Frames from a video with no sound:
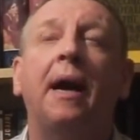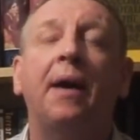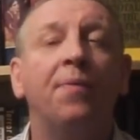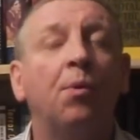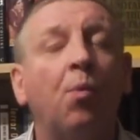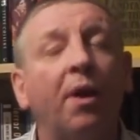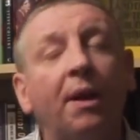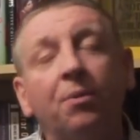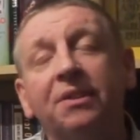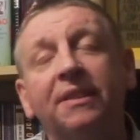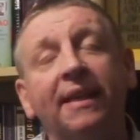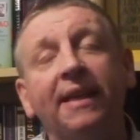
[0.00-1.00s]
and the one I
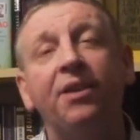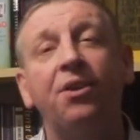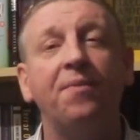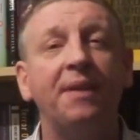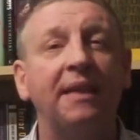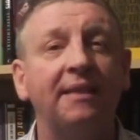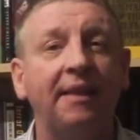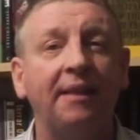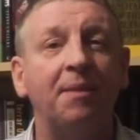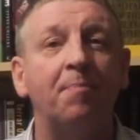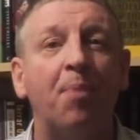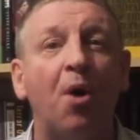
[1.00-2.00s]
was thinking of yesterday,
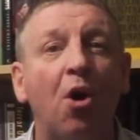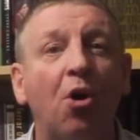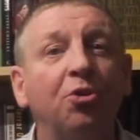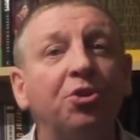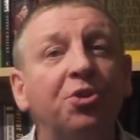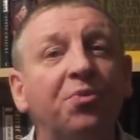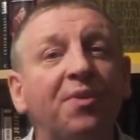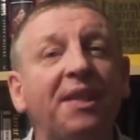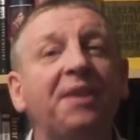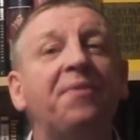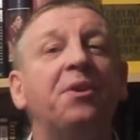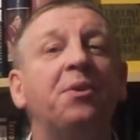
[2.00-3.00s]
the Barnes
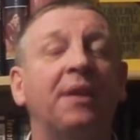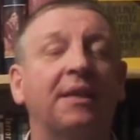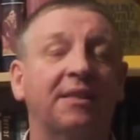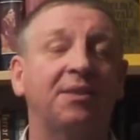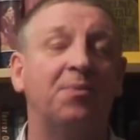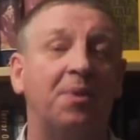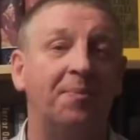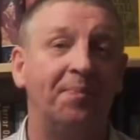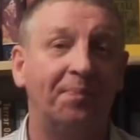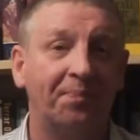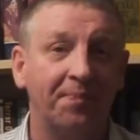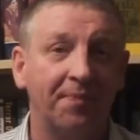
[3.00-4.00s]
Review, that's the one.
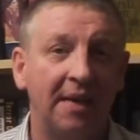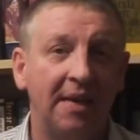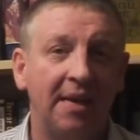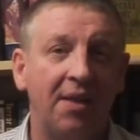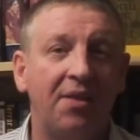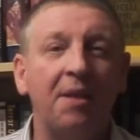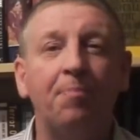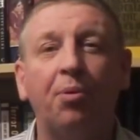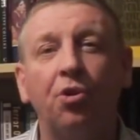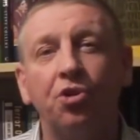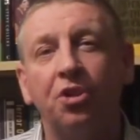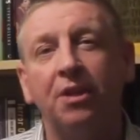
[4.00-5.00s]
They
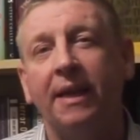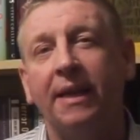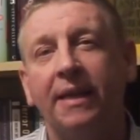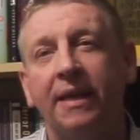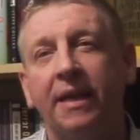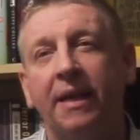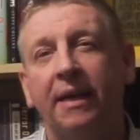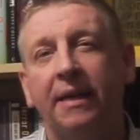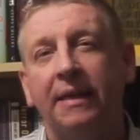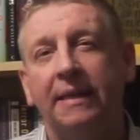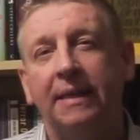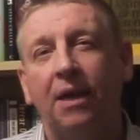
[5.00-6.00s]
pushed, like,
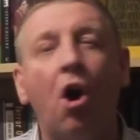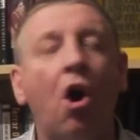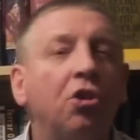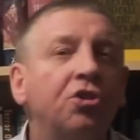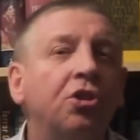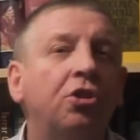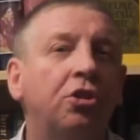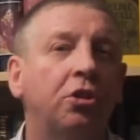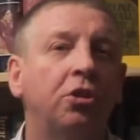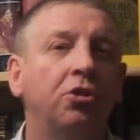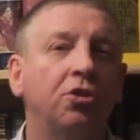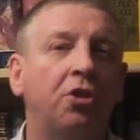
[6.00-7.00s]

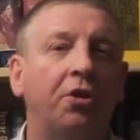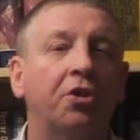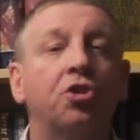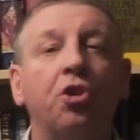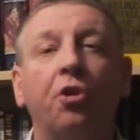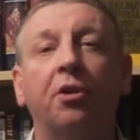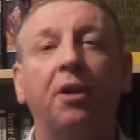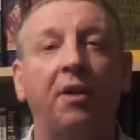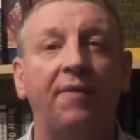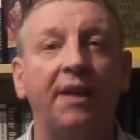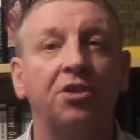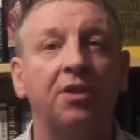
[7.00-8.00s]
articles on historical
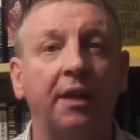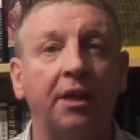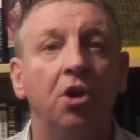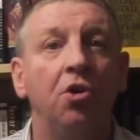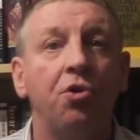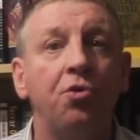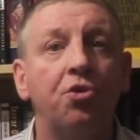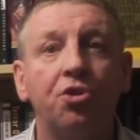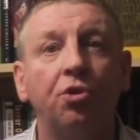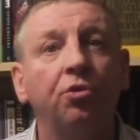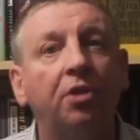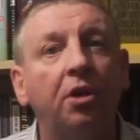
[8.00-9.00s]
events like who
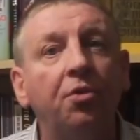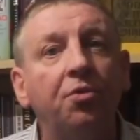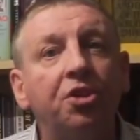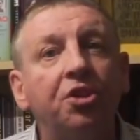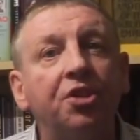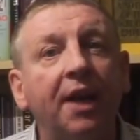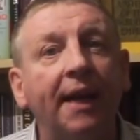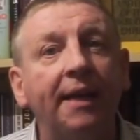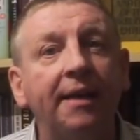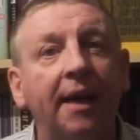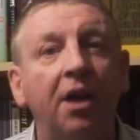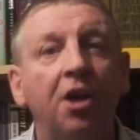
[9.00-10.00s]
sunk the
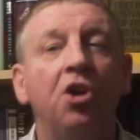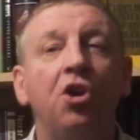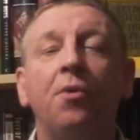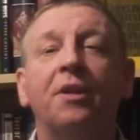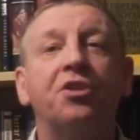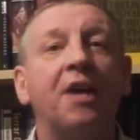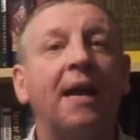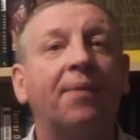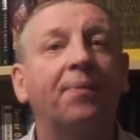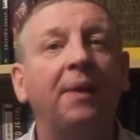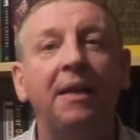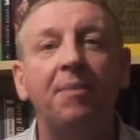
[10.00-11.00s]
Lusitania, who
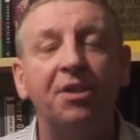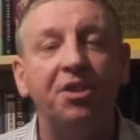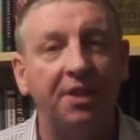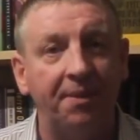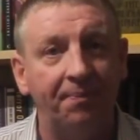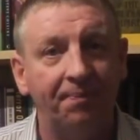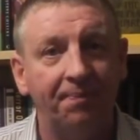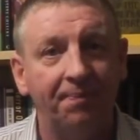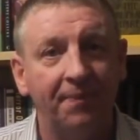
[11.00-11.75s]
attacked the Liberty,